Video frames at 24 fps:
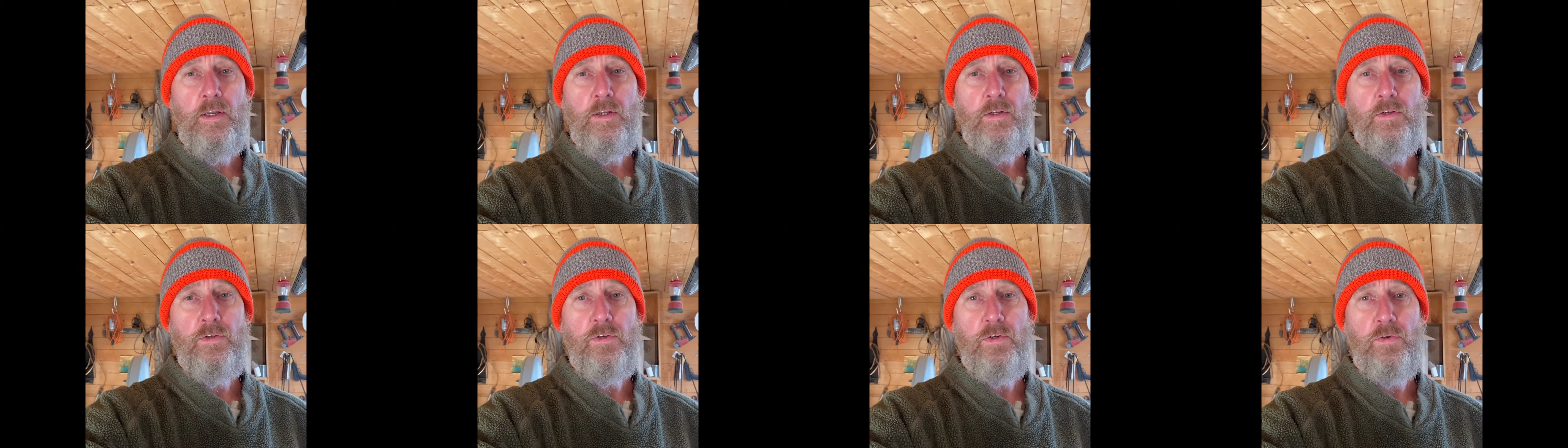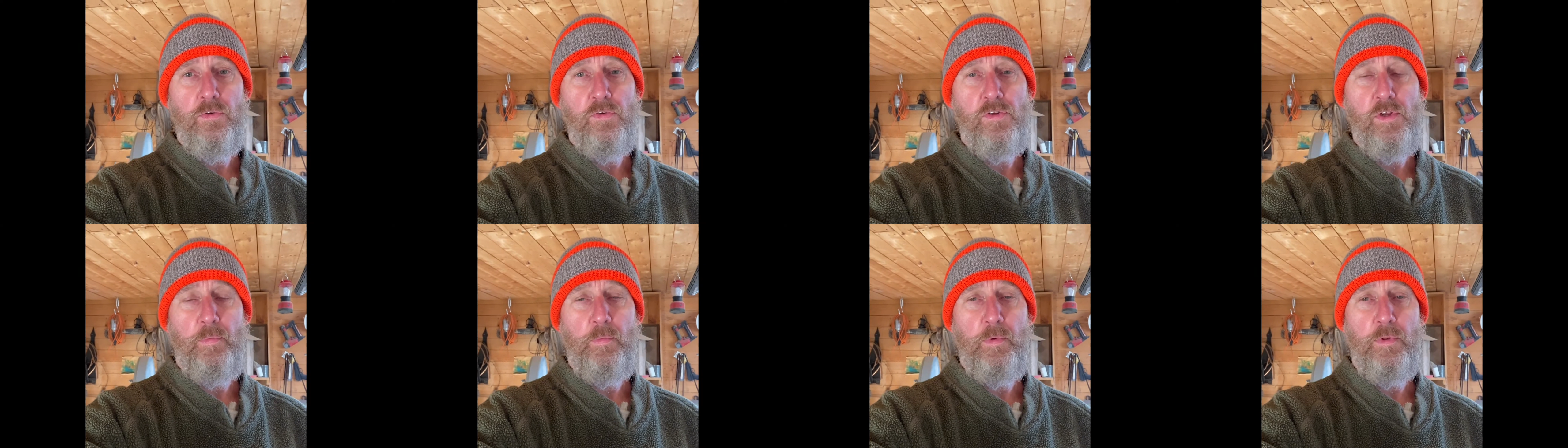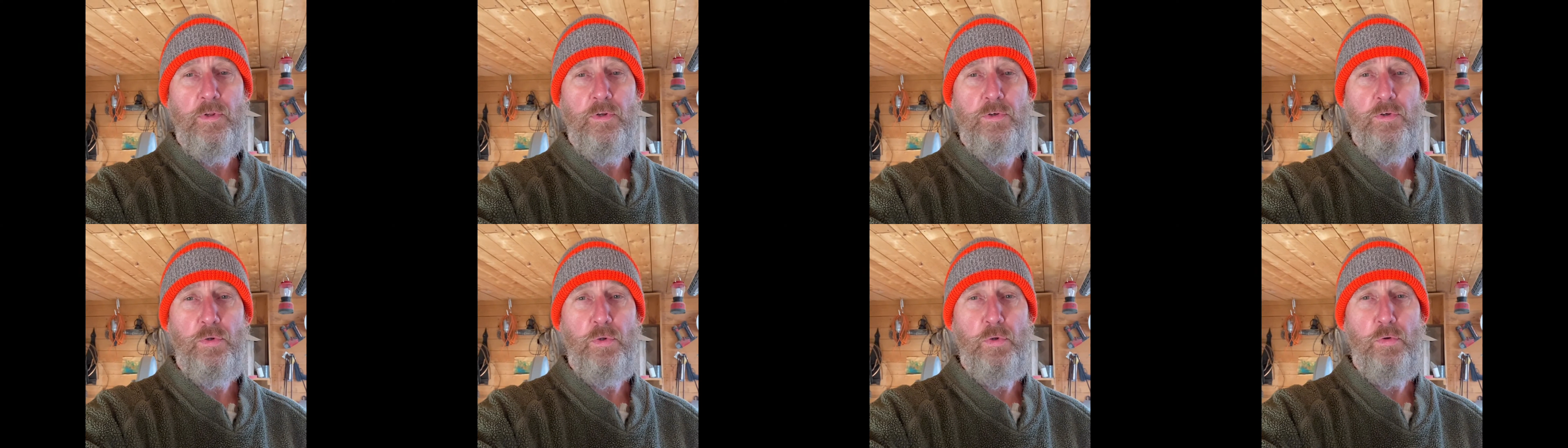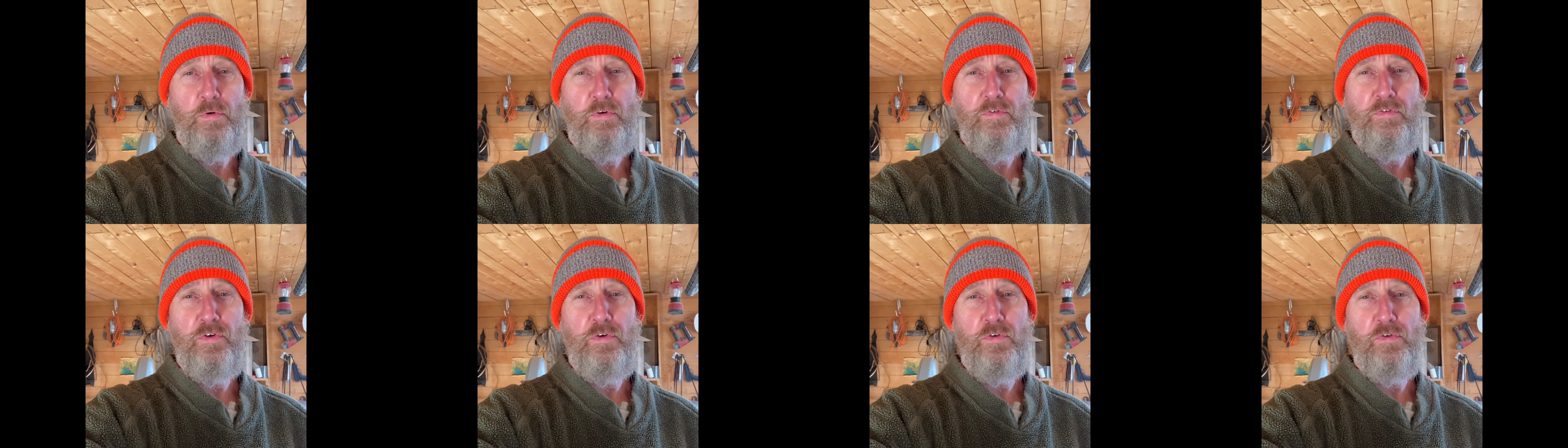to some of the tool
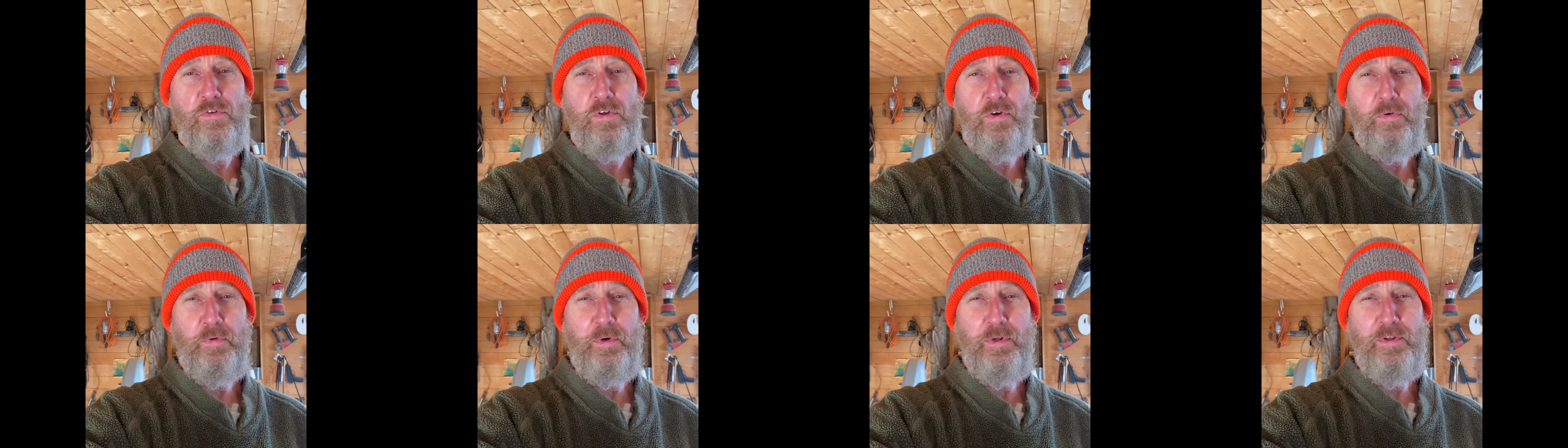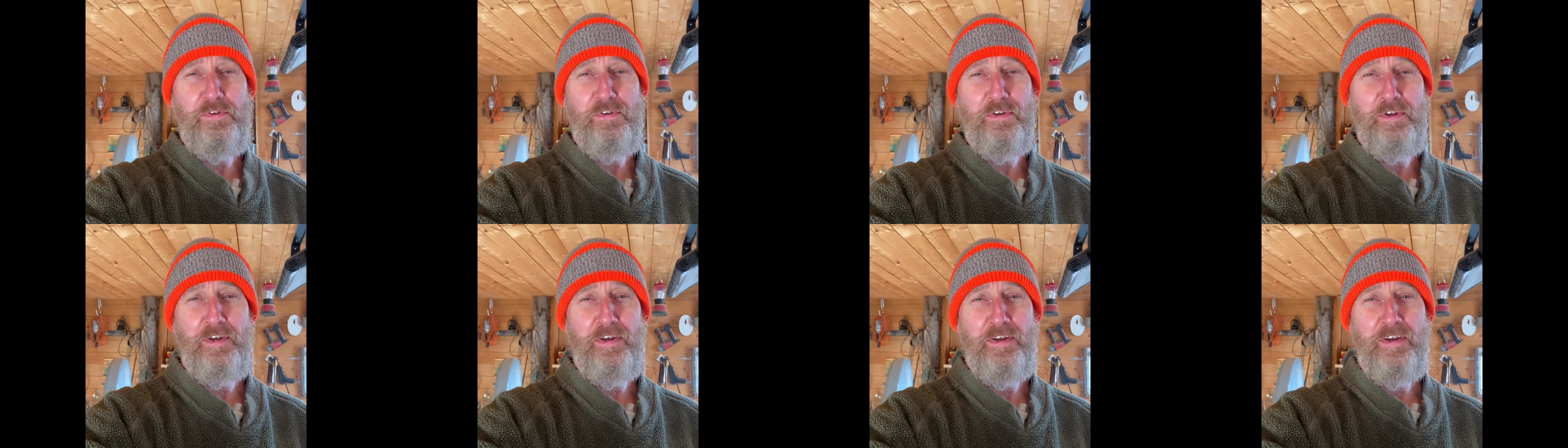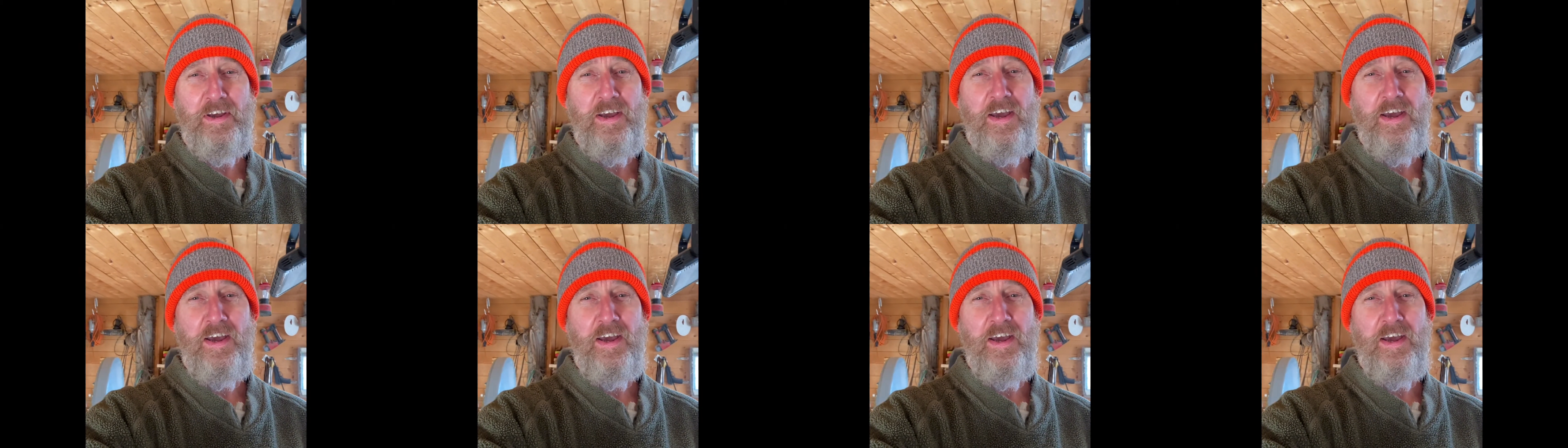reviews that we see.